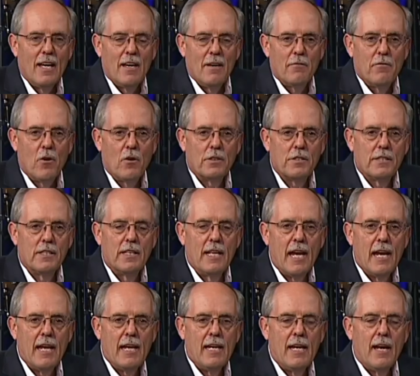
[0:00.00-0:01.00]
Folks,
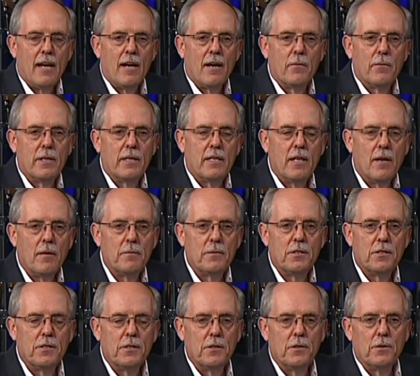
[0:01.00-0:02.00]
today uh, we come
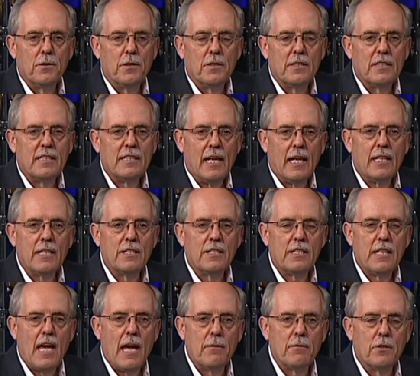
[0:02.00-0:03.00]
to 2
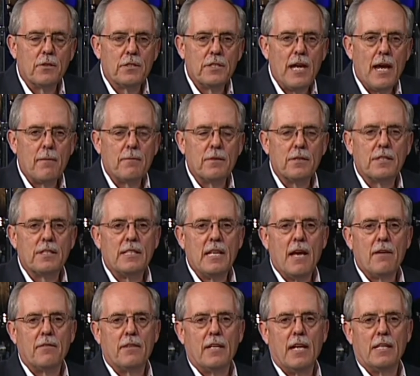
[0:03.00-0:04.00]
Samuel chapter
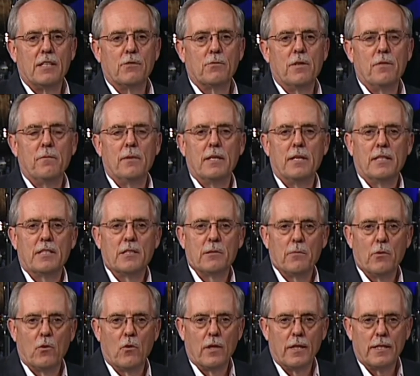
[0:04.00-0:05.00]
7 as we've been
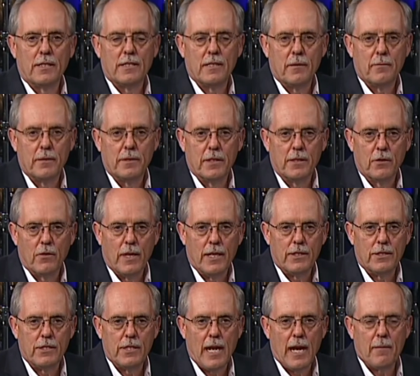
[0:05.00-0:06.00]
exploring some of the great
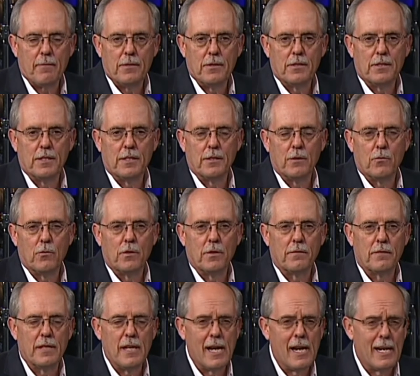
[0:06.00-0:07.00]
chapters in the Word
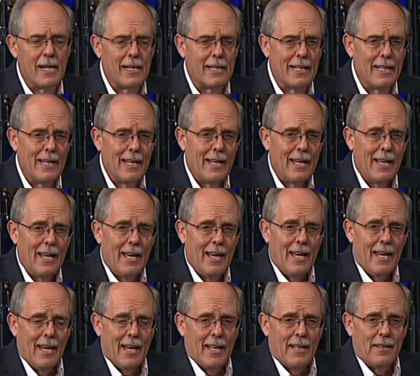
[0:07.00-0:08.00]
of God.
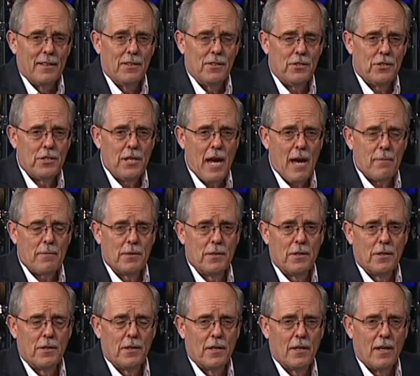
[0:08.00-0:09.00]
This
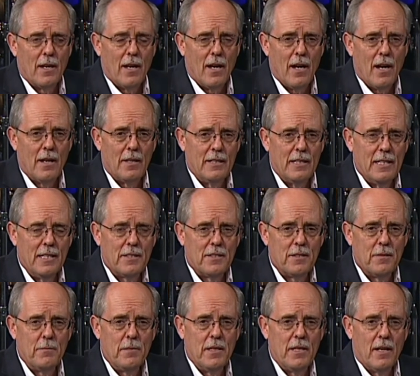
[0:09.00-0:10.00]
chapter uh, needs
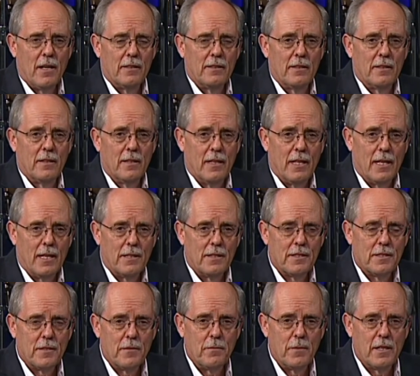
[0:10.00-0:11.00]
to be on the
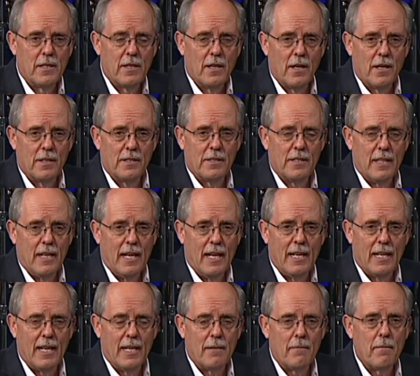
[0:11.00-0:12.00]
list because
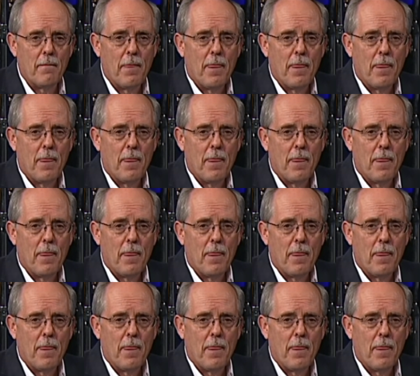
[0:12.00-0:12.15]
in it,